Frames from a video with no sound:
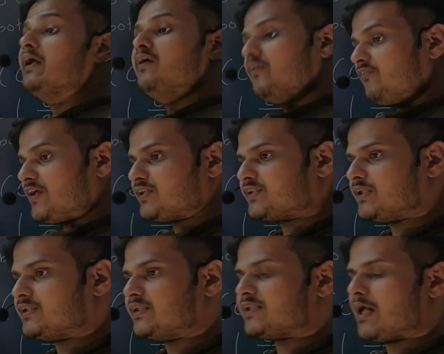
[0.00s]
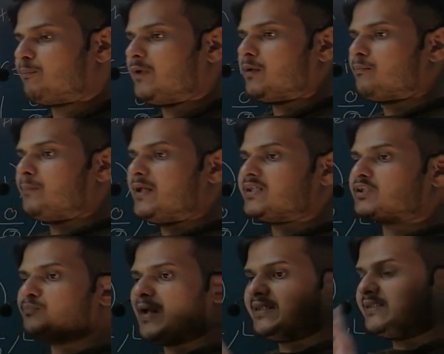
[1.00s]
phase change is happening means
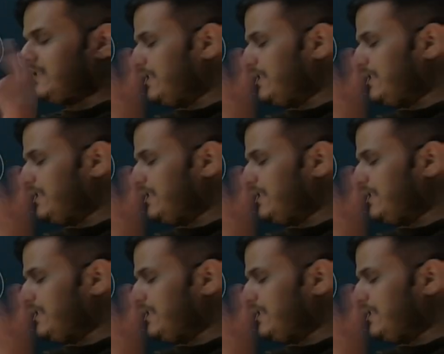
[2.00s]
my C